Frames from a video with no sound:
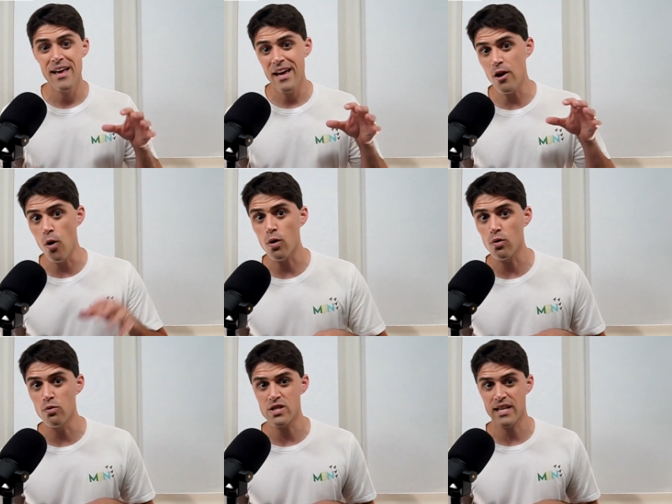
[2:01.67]
in
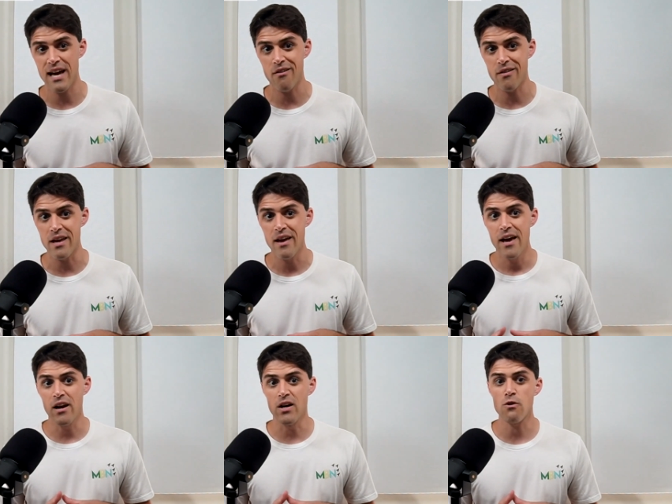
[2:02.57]
Okaloosa County.
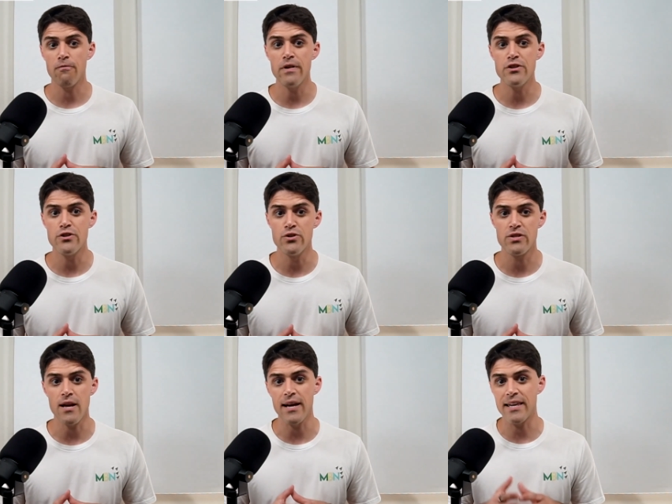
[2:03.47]
It also
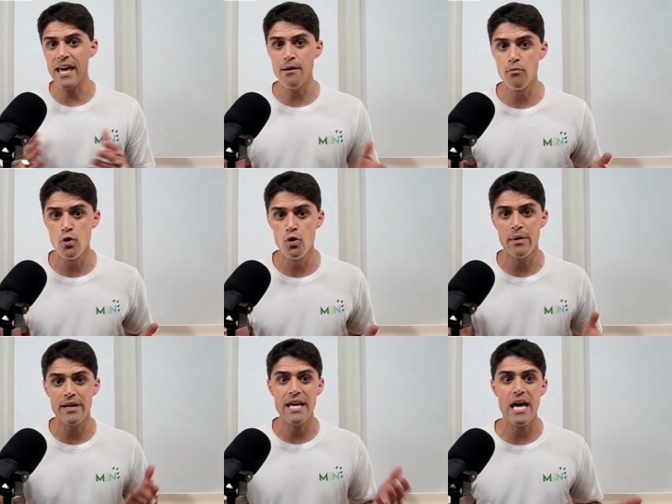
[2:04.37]
features a game room
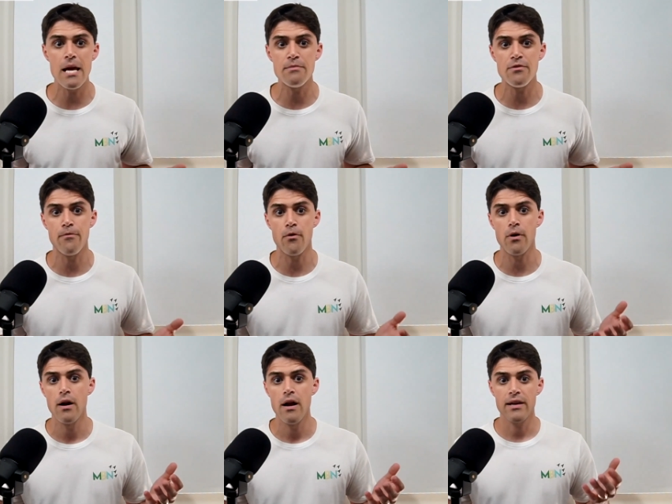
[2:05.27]
and games for
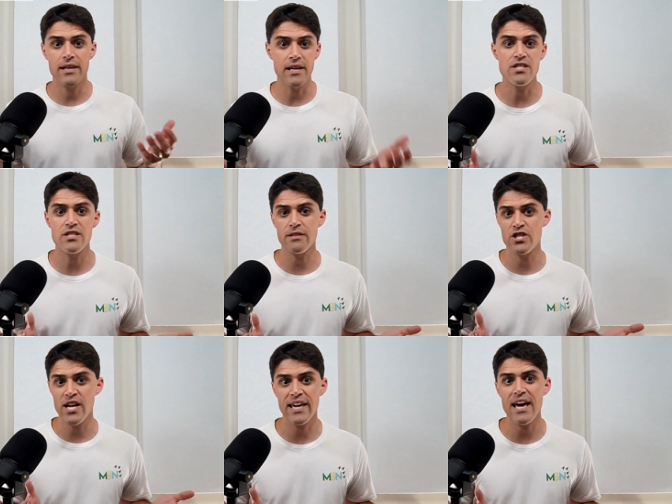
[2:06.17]
kids to
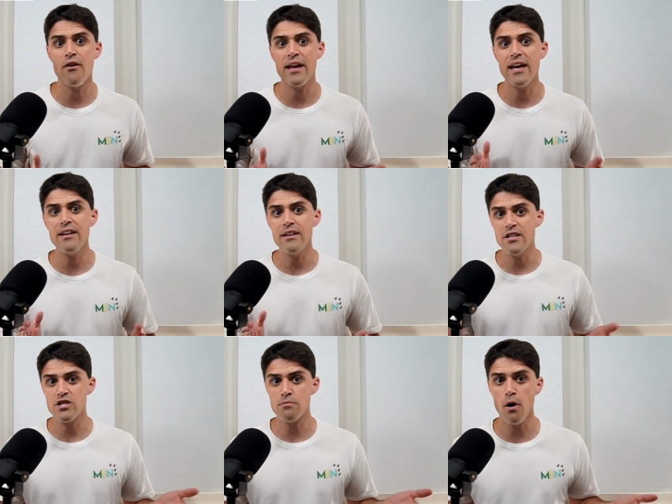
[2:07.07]
check out and
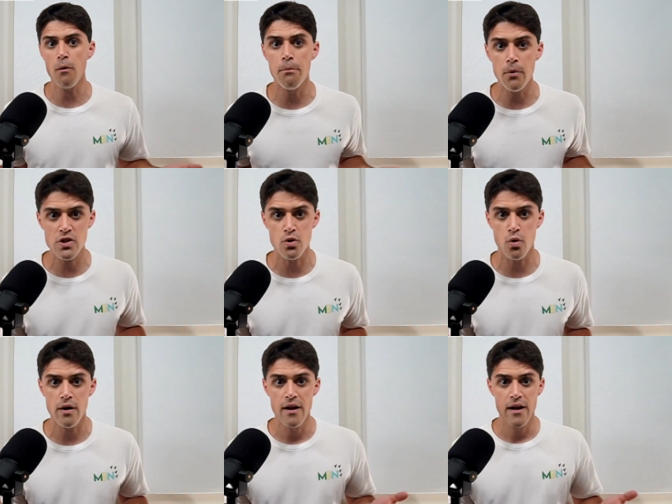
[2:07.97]
a small
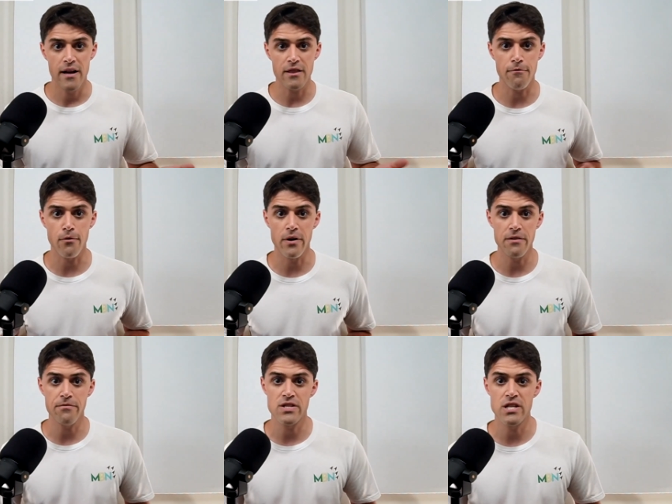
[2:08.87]
bookstore at the front
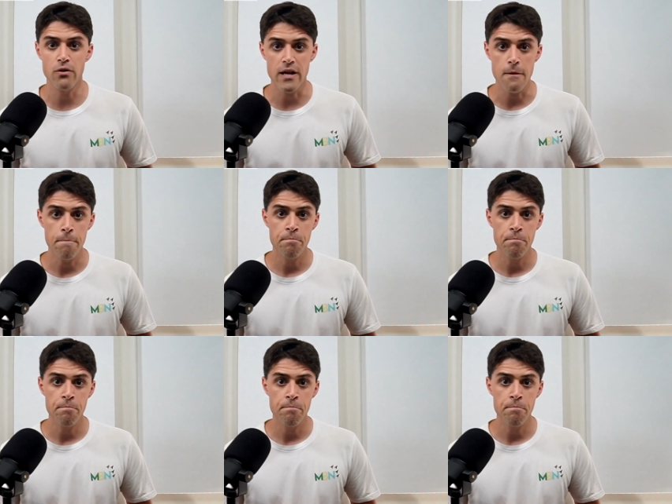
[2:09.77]
of the facility.